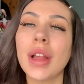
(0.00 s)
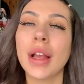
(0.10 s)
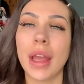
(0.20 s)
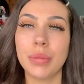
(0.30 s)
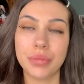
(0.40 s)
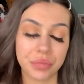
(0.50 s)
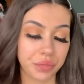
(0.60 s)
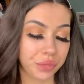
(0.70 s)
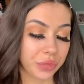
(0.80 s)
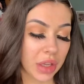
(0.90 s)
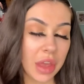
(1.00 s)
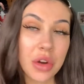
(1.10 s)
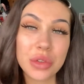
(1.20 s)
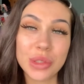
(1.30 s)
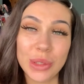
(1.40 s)
Okay, they're
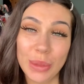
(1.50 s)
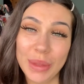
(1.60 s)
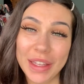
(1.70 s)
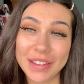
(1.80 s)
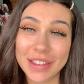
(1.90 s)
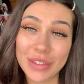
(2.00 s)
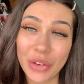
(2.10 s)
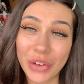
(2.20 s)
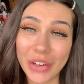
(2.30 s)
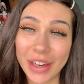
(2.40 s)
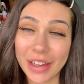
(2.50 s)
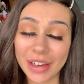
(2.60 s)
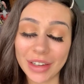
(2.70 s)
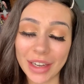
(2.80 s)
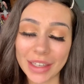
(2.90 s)
not super easy to put on, I
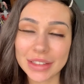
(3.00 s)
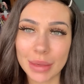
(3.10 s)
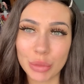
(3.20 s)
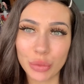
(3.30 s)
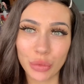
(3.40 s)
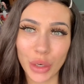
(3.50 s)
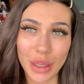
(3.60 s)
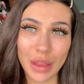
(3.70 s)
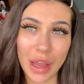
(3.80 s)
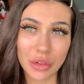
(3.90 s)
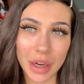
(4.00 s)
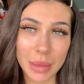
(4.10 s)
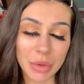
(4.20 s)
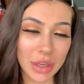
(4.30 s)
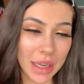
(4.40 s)
can't lie, because I'm not really that great
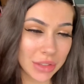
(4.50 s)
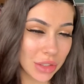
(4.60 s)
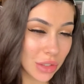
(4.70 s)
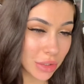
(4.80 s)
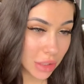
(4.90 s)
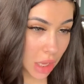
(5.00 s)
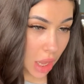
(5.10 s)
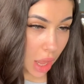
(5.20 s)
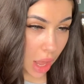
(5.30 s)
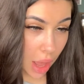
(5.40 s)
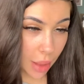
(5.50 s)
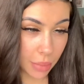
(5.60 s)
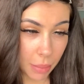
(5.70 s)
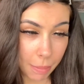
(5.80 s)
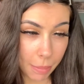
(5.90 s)
at putting lashes on.
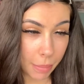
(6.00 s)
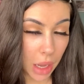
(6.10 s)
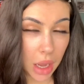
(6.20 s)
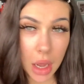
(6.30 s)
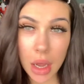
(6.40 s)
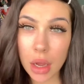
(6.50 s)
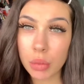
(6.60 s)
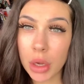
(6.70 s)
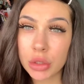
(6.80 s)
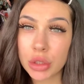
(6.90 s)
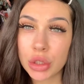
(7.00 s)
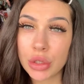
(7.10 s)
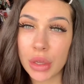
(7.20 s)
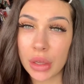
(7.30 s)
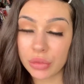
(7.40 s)
But once you
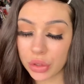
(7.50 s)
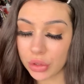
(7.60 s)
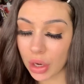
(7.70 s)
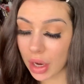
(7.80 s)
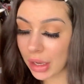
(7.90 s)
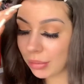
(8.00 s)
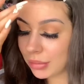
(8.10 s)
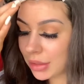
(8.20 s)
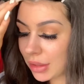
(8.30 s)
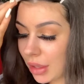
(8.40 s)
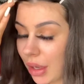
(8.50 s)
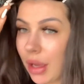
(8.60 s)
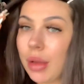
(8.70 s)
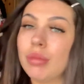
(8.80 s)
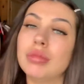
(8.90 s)
do it a few times,
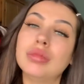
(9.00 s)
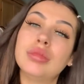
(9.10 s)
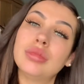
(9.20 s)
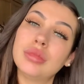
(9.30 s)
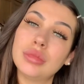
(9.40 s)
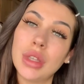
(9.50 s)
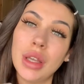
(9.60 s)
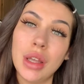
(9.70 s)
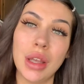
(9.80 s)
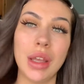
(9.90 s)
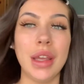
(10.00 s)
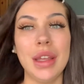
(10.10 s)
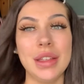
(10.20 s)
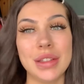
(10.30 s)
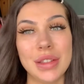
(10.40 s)
it
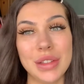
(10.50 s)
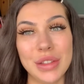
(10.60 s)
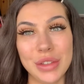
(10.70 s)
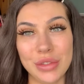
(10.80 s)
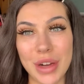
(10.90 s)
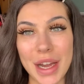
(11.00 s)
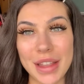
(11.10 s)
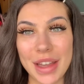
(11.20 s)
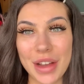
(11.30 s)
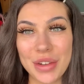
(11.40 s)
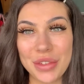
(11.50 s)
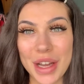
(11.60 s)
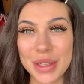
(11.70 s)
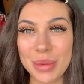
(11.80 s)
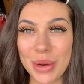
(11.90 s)
is fine. They are
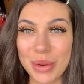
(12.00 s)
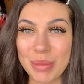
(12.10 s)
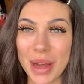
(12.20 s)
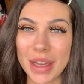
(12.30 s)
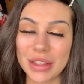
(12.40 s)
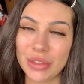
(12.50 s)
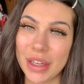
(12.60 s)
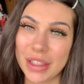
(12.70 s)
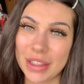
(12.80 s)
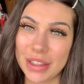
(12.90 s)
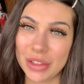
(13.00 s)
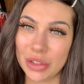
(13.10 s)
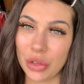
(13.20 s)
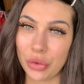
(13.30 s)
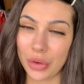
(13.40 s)
fine to put on, but I just find it easier to do
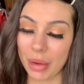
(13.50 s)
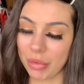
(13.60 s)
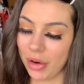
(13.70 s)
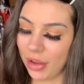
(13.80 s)
it off camera.